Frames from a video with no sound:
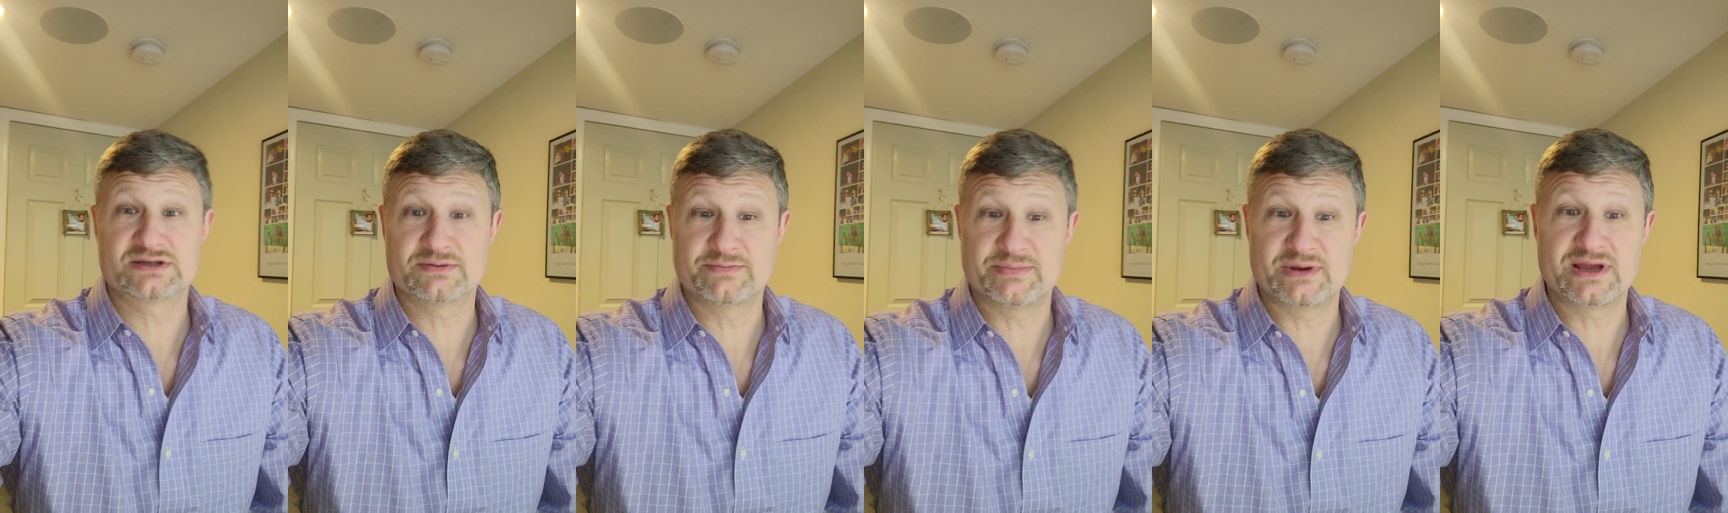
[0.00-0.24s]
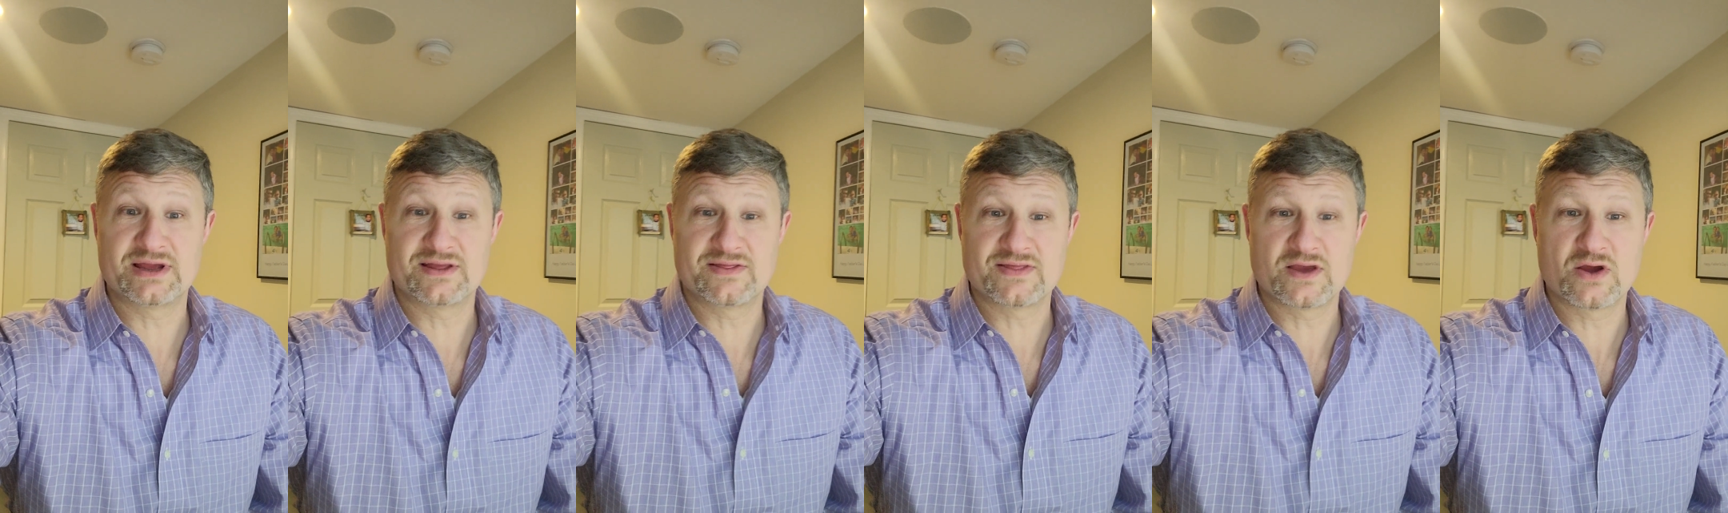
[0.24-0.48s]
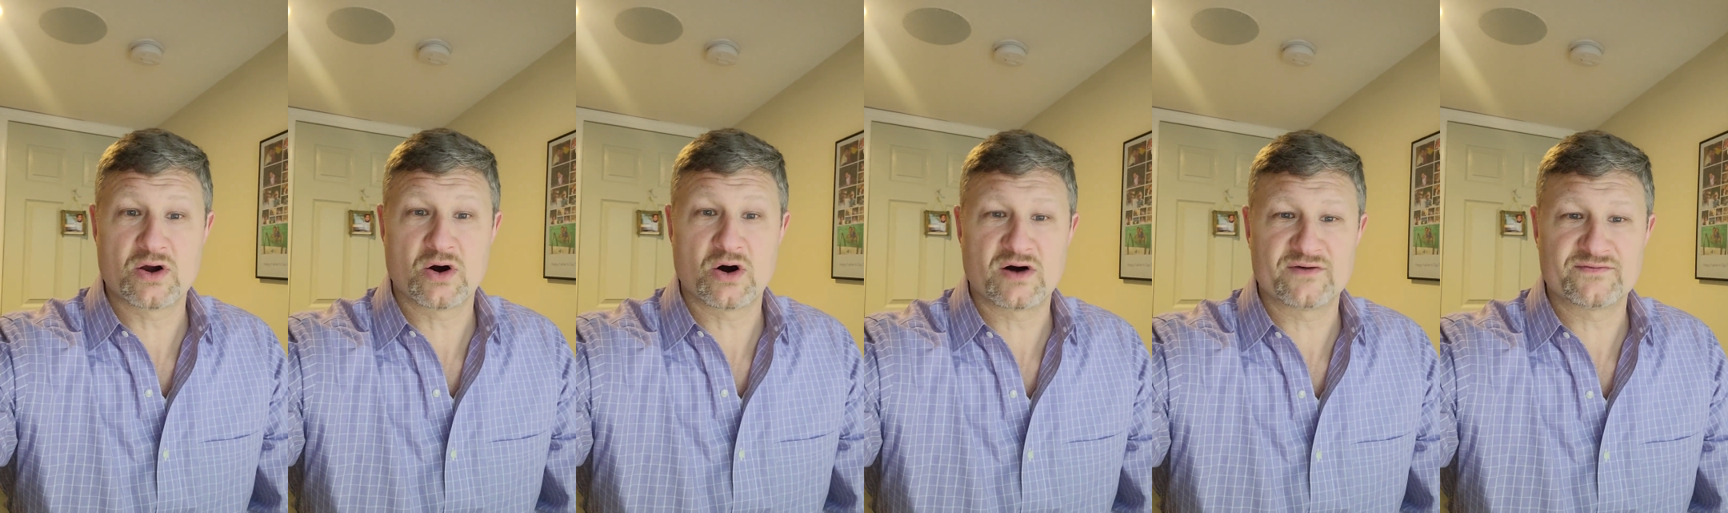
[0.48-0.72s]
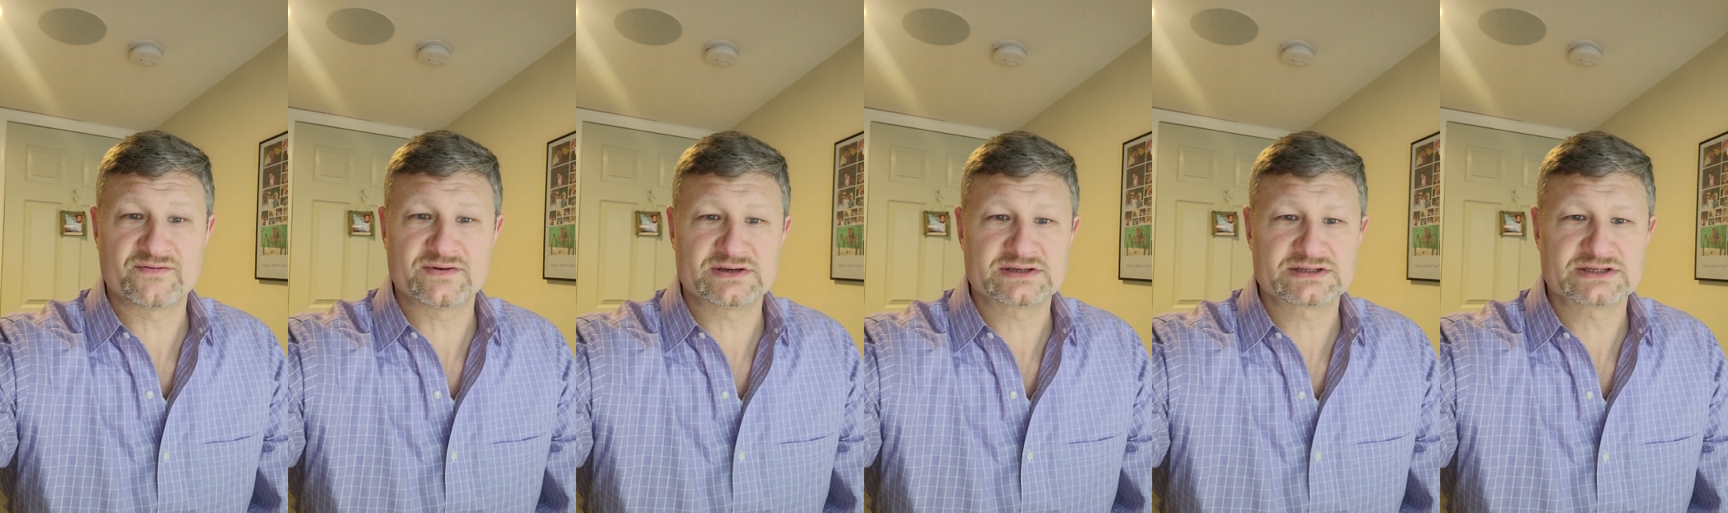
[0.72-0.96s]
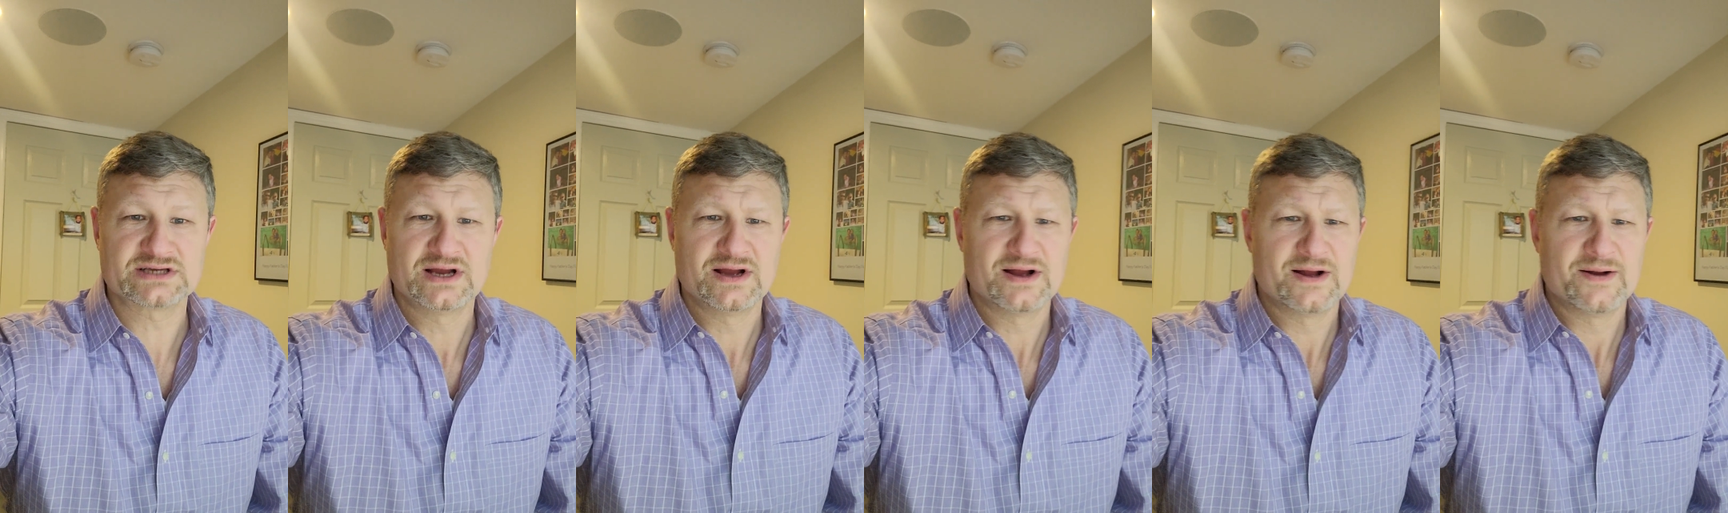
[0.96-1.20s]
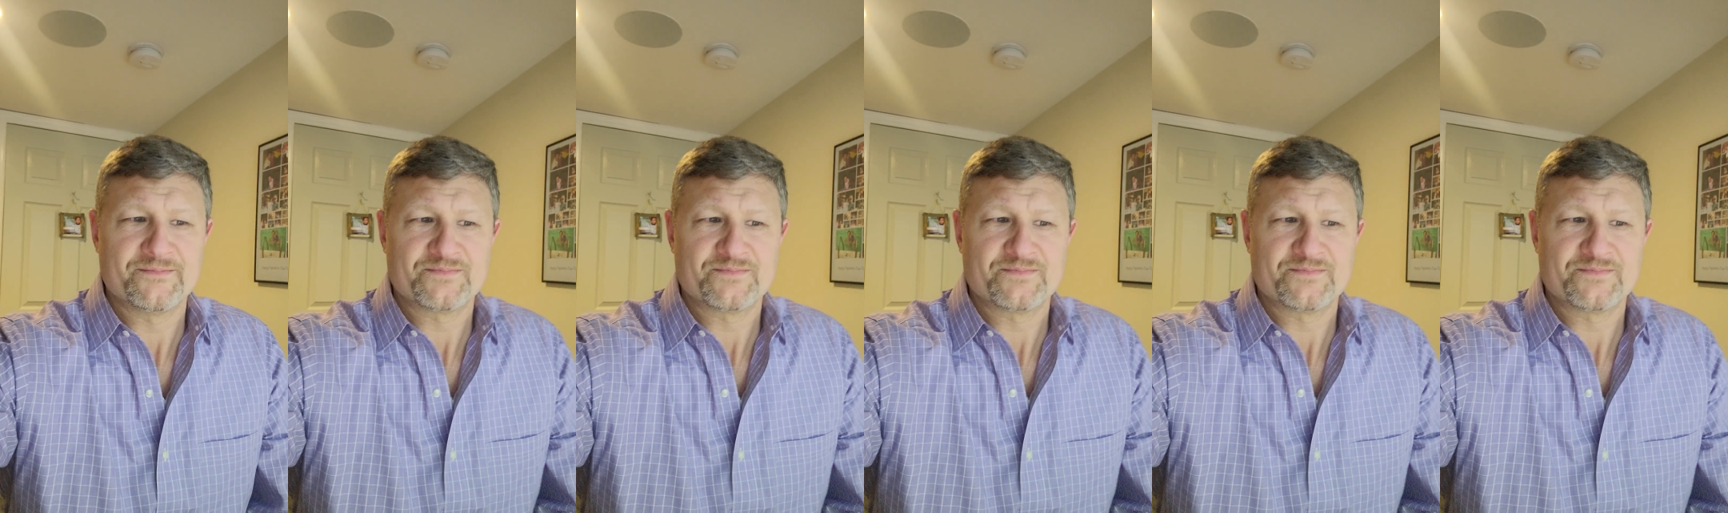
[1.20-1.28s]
to be in the office,